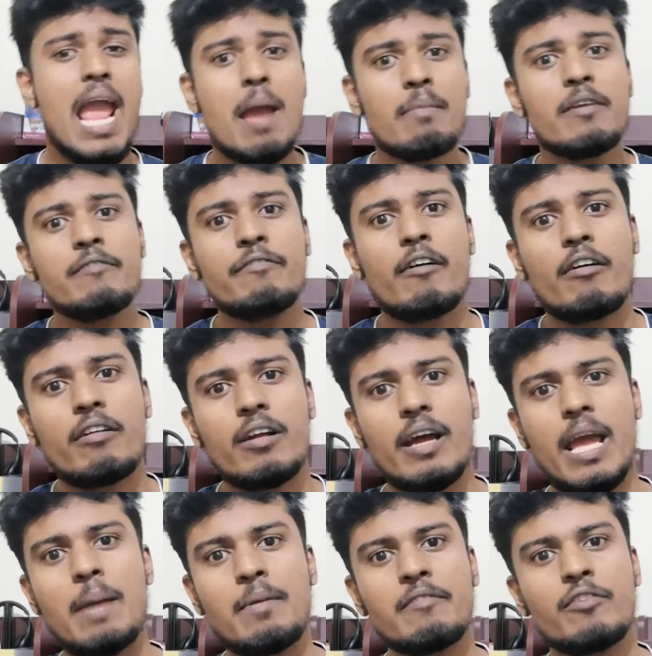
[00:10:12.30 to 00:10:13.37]
Aiming for
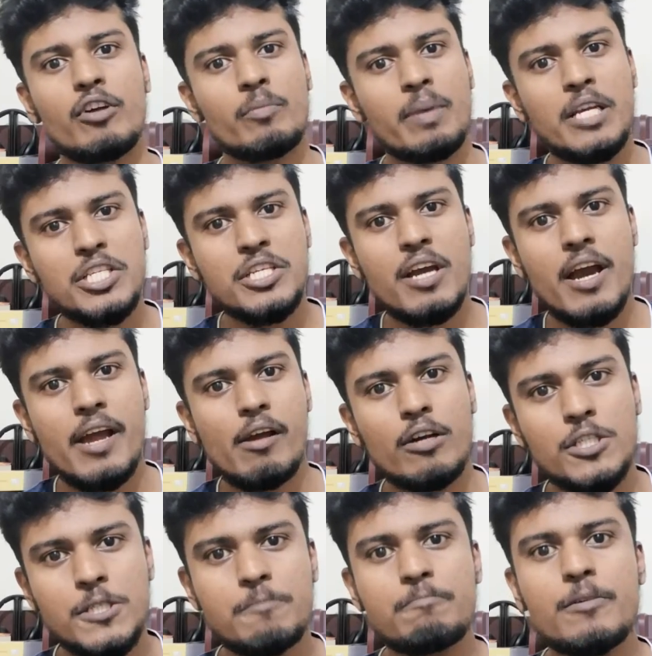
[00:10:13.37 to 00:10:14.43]
PGI
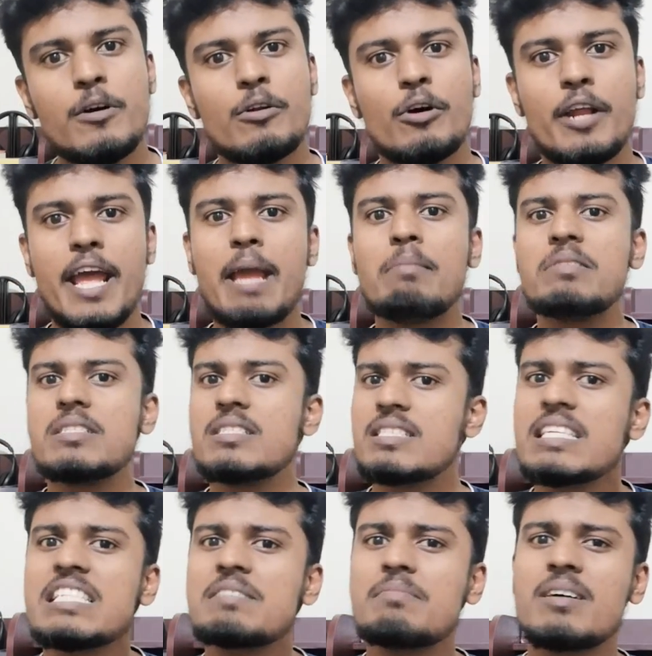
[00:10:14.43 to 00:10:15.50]
or JIPMER or AIIMS
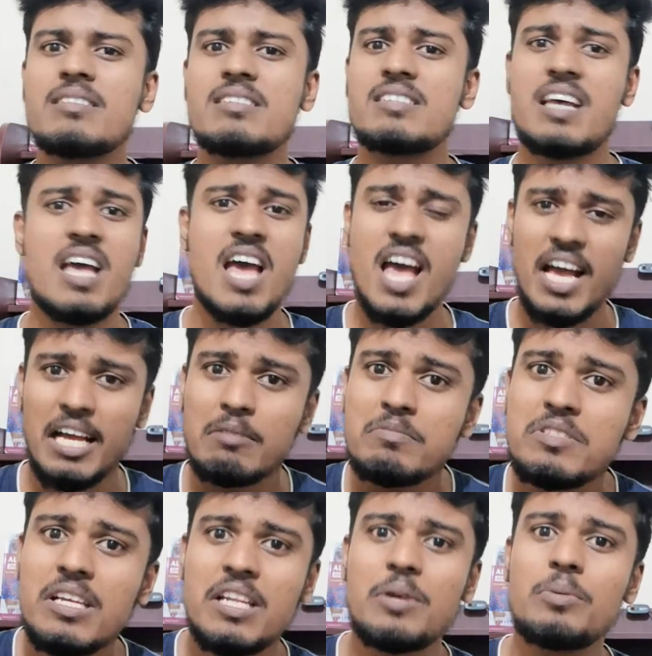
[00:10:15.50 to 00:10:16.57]
in 6 months is
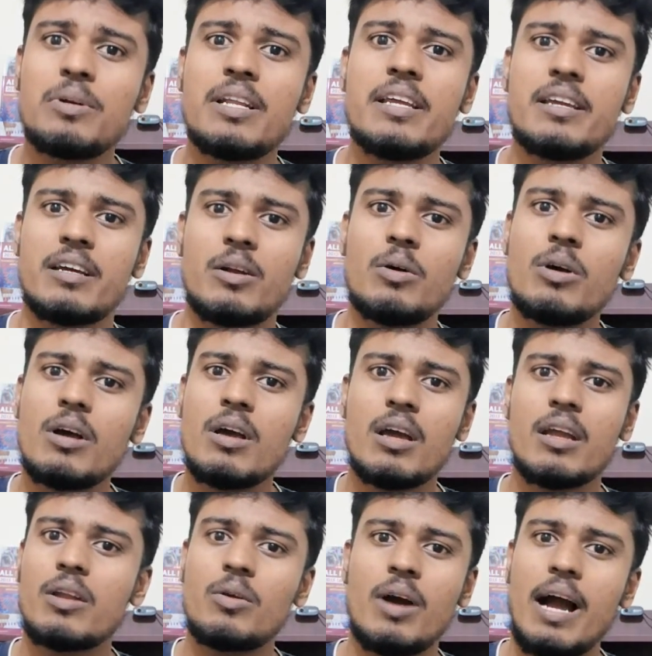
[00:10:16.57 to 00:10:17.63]
absolutely,
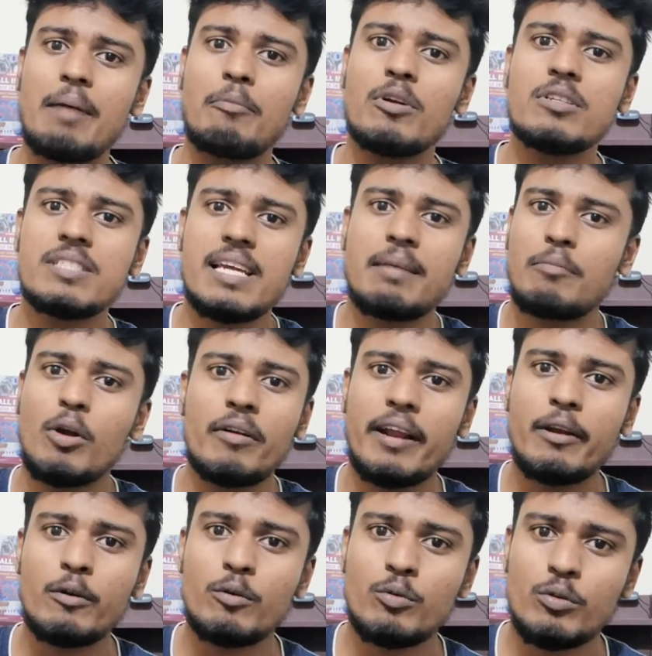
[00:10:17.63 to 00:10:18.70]
I'm not
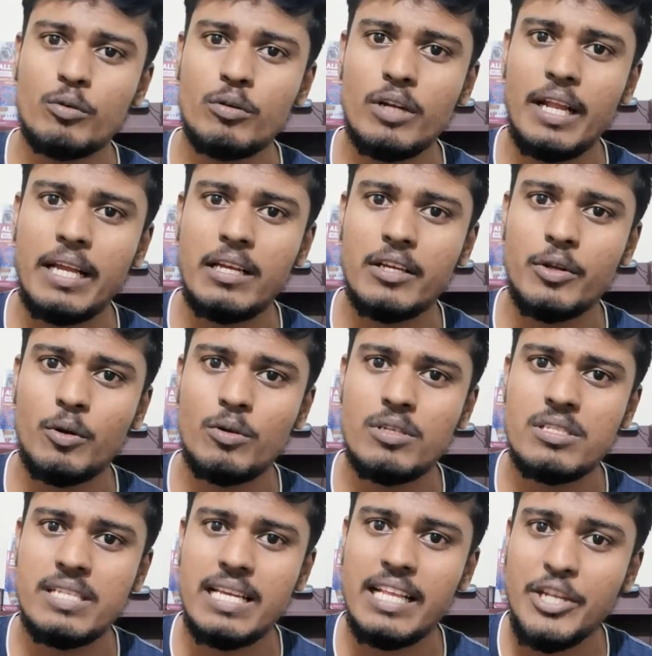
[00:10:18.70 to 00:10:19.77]
trying
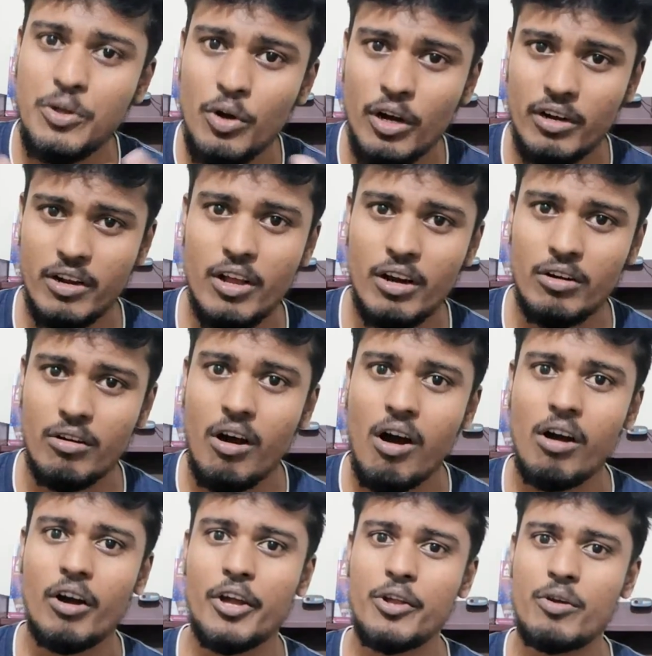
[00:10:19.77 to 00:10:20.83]
to say that you are
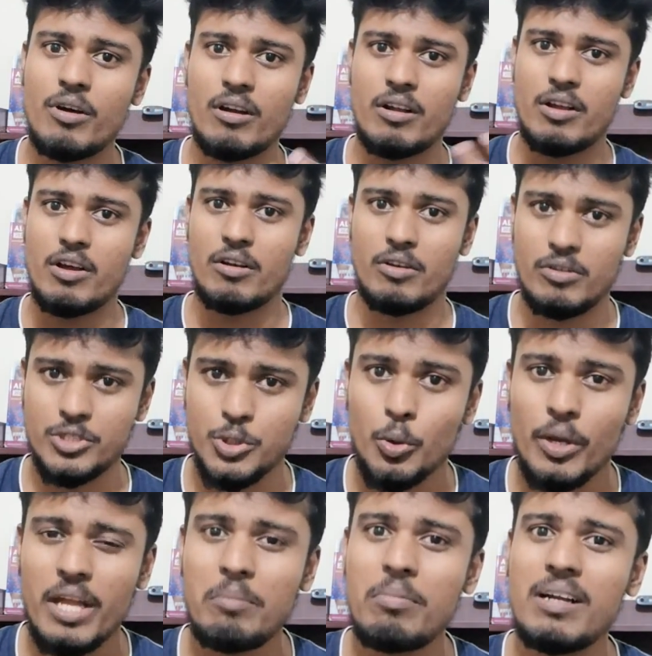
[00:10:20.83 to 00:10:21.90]
wrong or you are
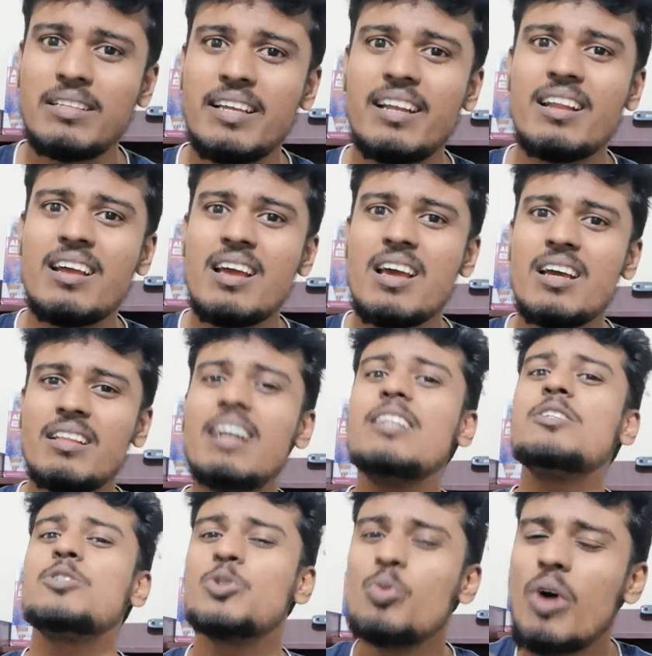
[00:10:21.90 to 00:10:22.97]
joking, but then
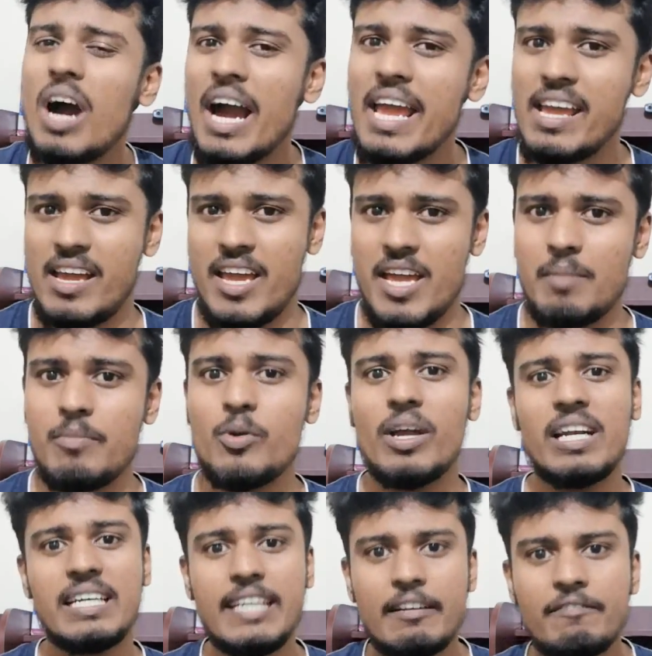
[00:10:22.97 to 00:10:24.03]
that is too high a aim. You
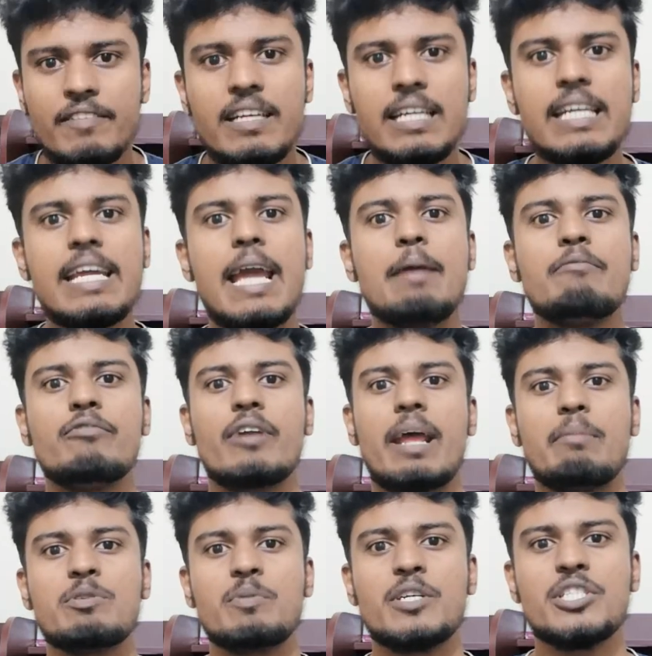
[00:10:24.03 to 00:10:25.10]
can definitely aim for
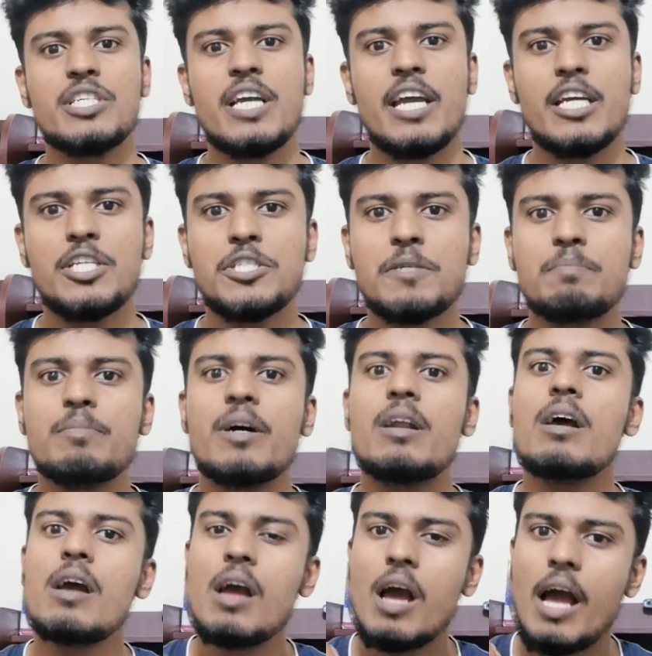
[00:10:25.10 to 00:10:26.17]
AIIMS, PGI and
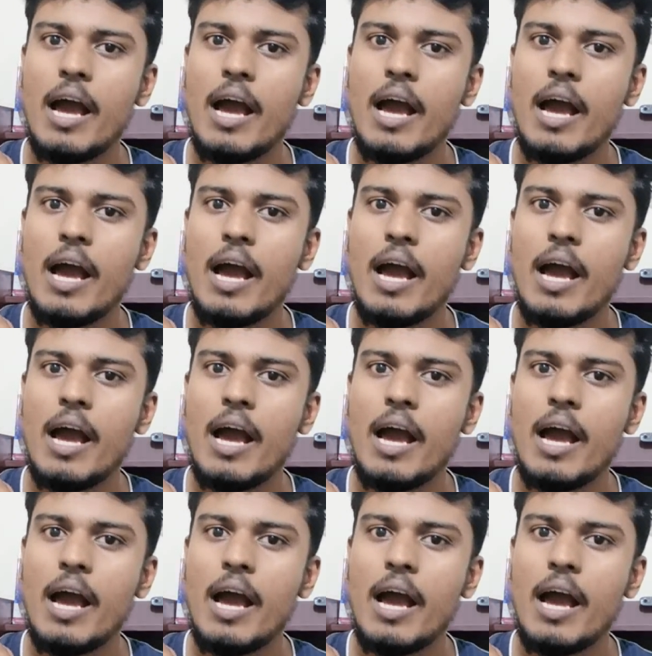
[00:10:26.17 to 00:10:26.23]
JIPMER